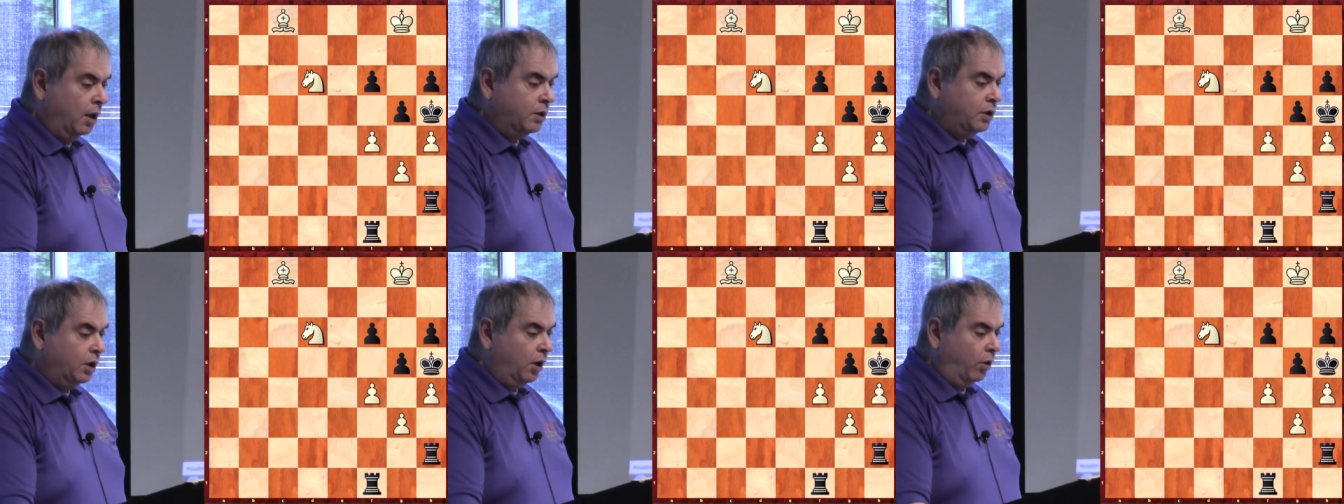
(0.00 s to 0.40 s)

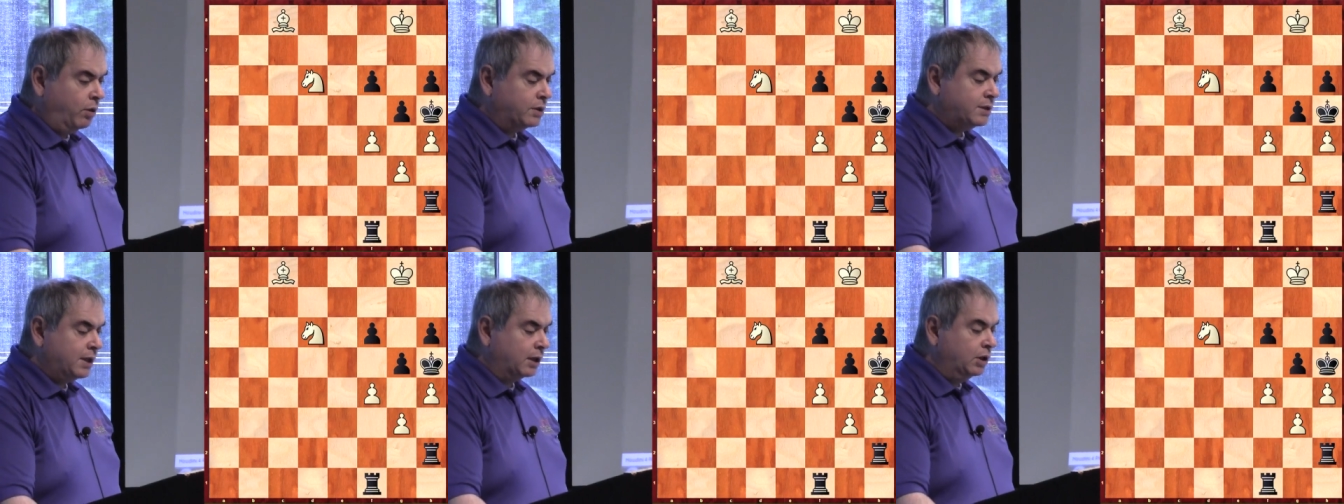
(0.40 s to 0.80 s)
you
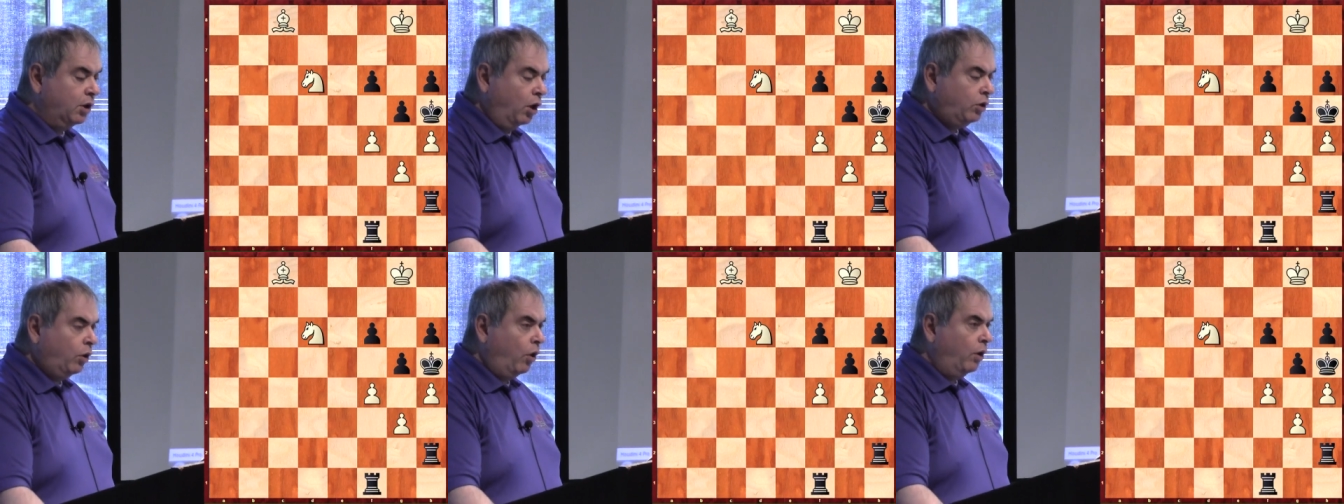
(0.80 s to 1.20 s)
notice that
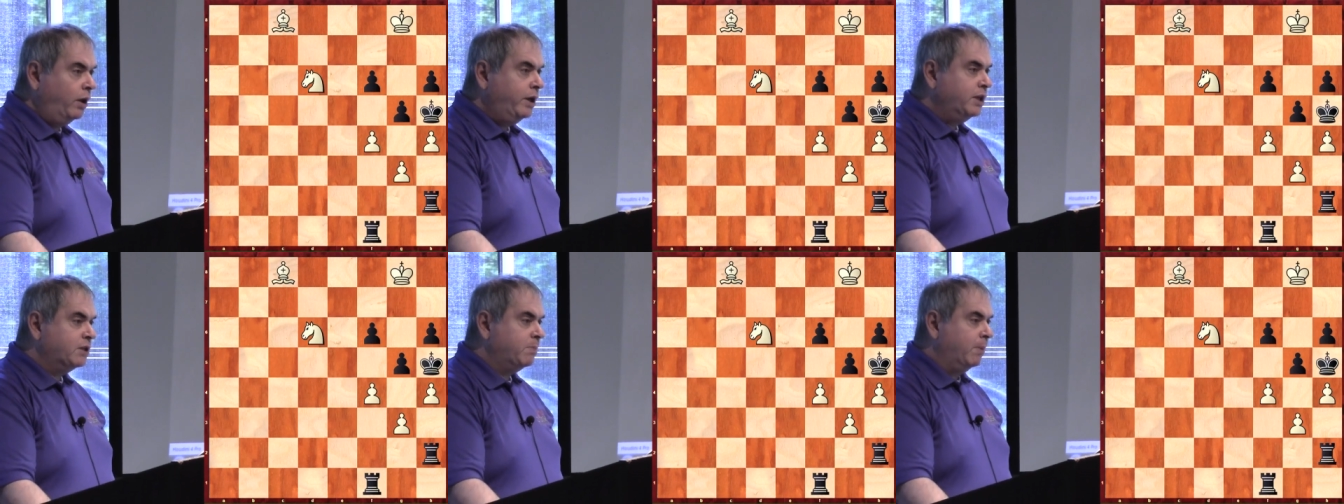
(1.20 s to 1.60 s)
not
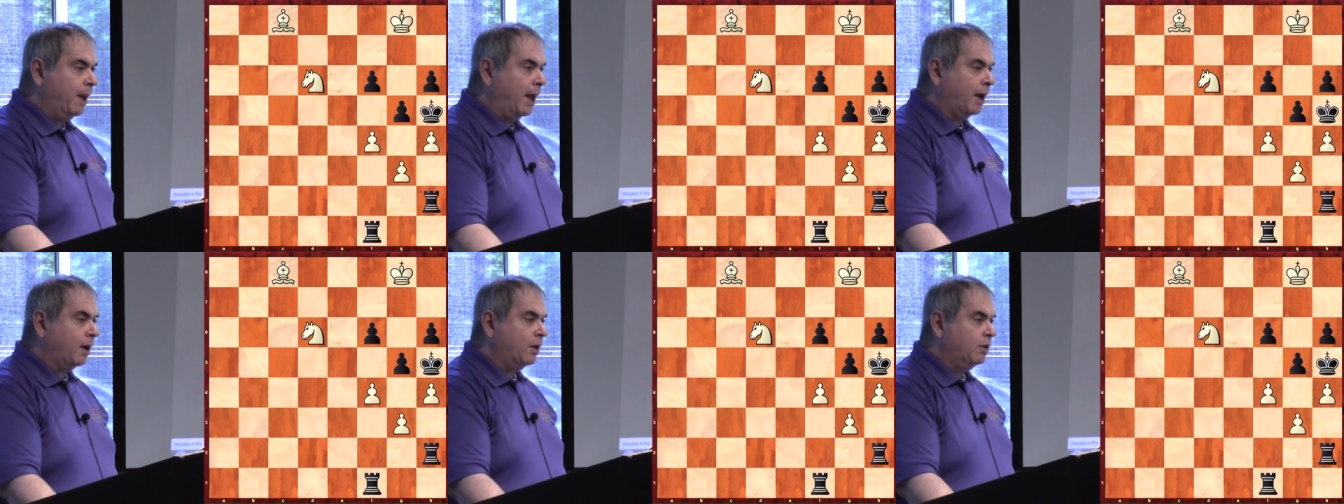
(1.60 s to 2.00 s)
only is
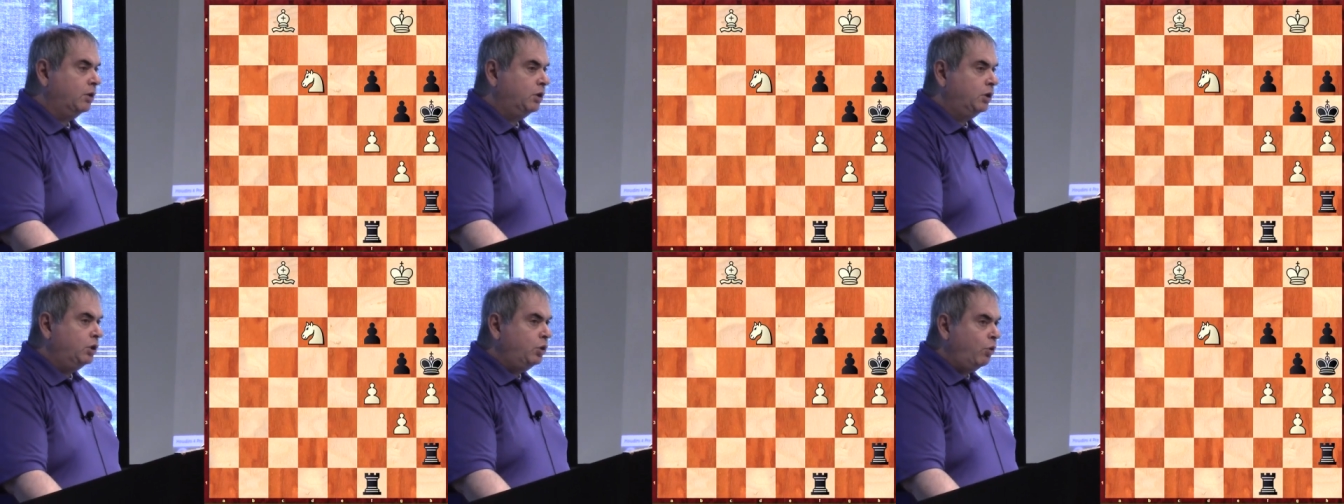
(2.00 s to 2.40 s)
black
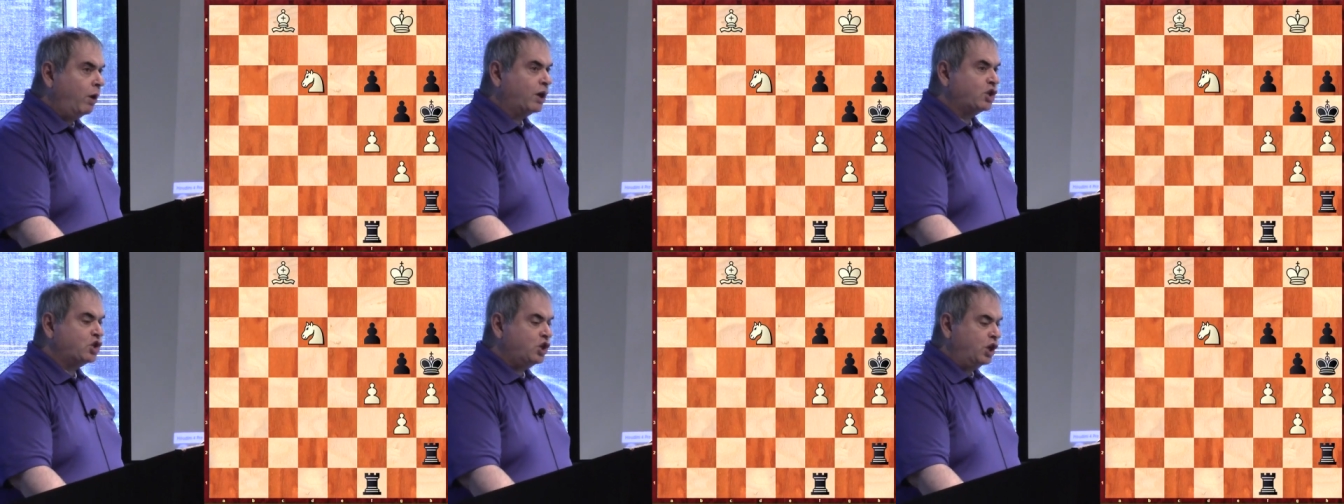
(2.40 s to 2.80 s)
two
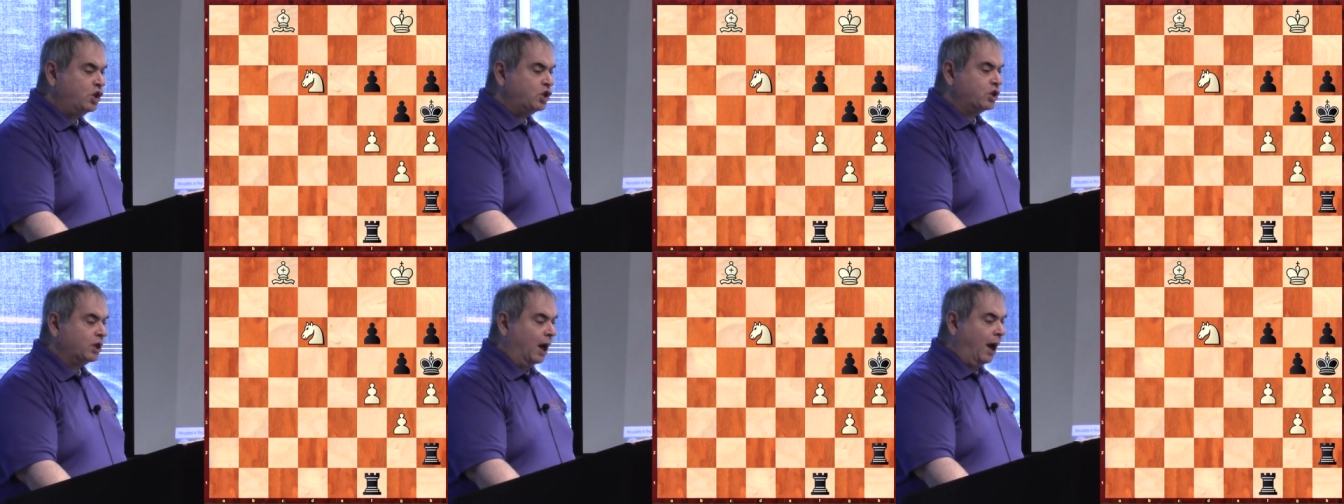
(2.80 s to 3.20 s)

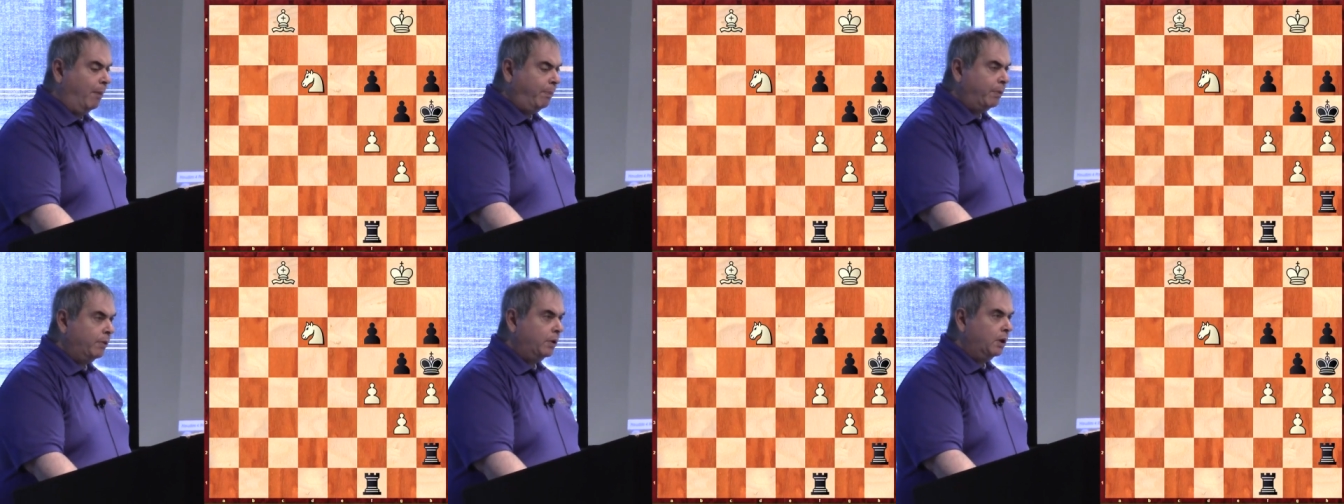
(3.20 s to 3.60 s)
exchanges
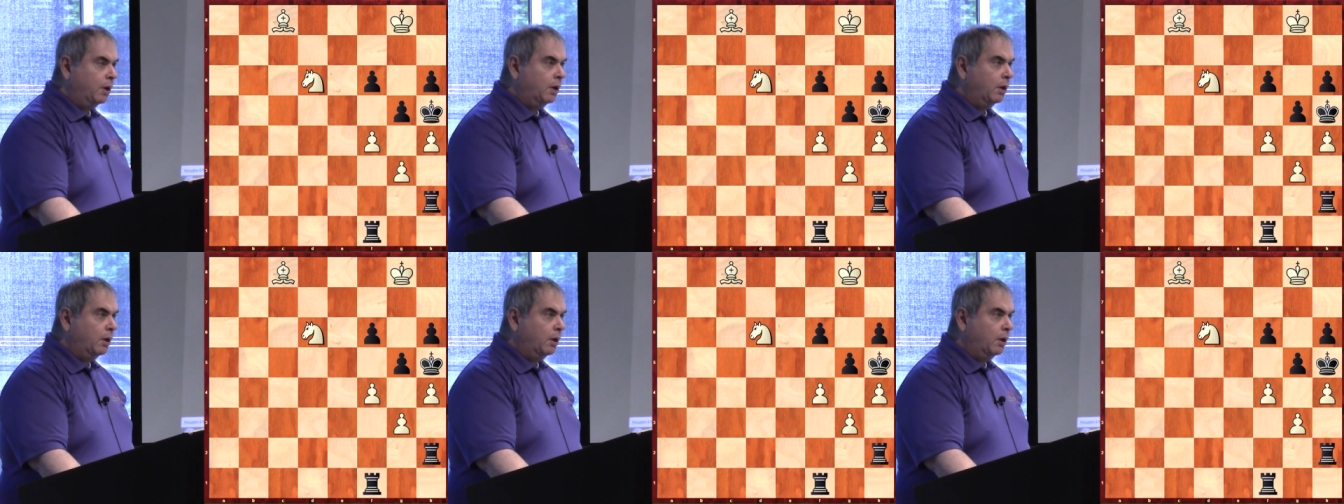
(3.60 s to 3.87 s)
up,